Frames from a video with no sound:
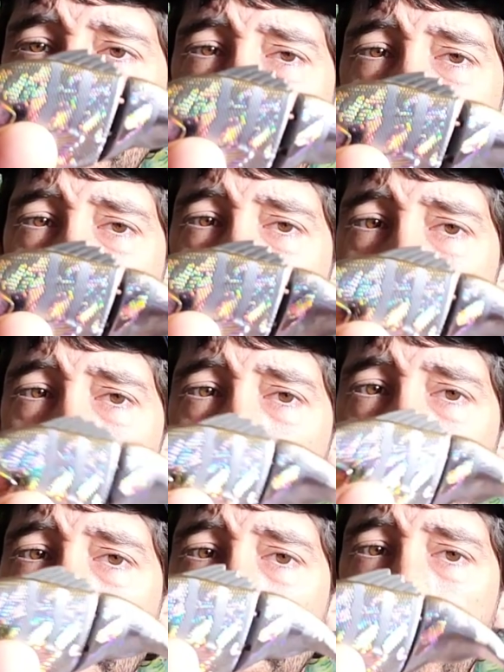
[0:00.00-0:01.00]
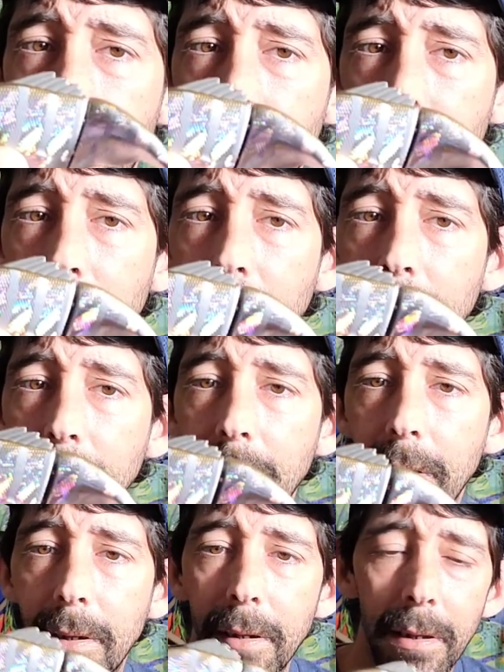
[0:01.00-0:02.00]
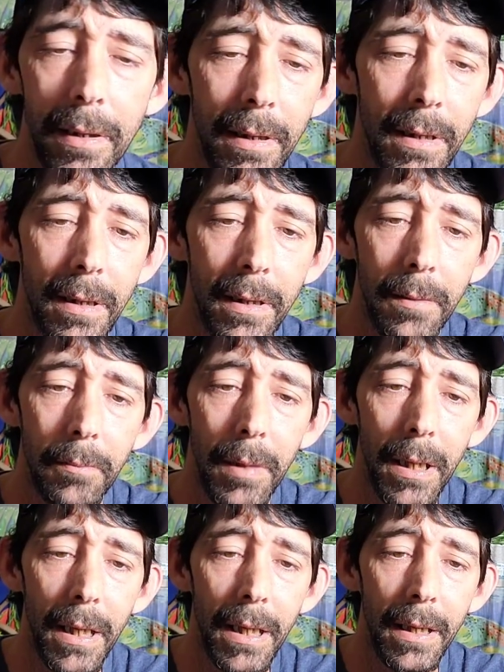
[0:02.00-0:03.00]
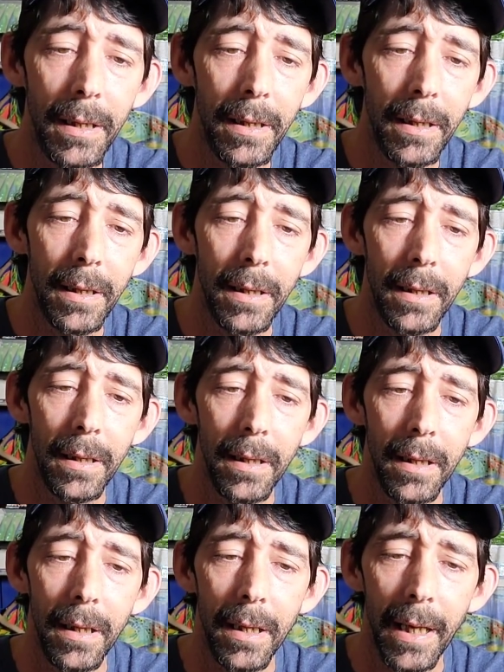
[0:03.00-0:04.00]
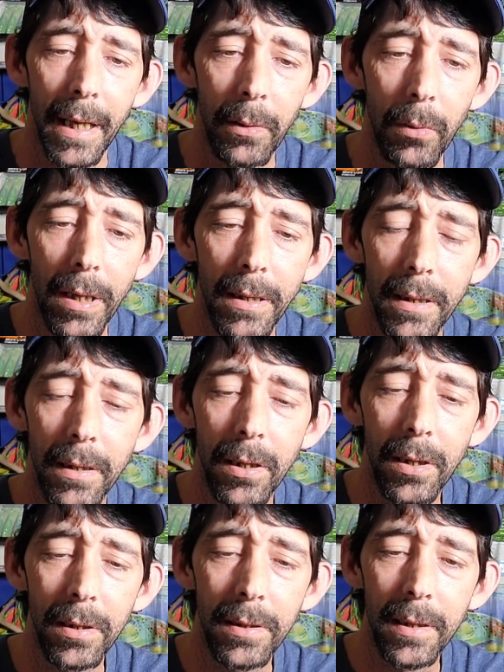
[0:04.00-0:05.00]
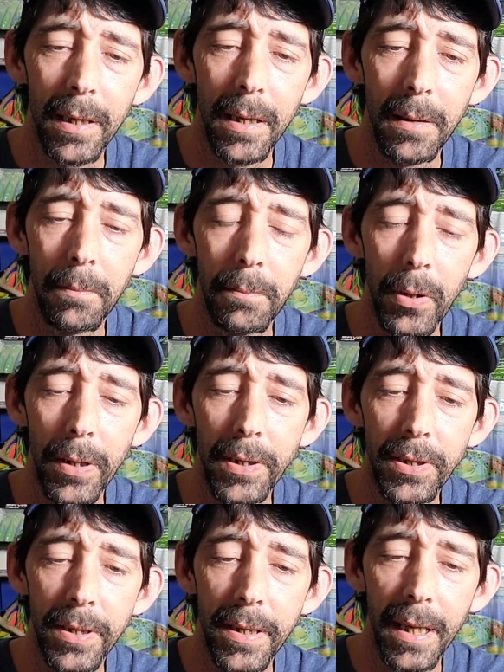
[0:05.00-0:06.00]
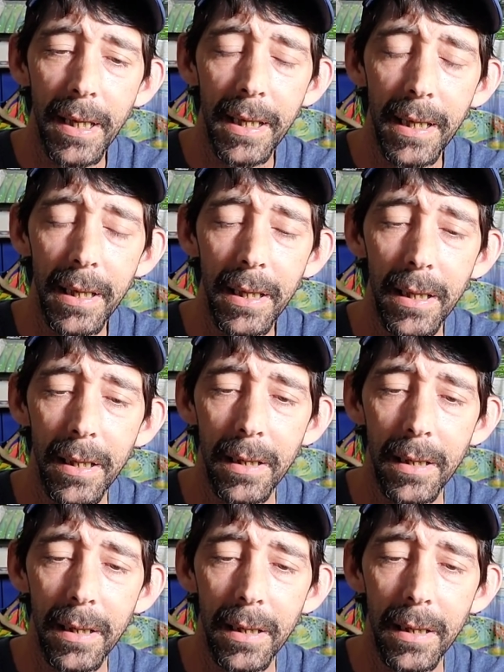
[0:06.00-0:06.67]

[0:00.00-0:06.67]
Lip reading: to compare it to, but anyways, the hooks seem pretty sticky.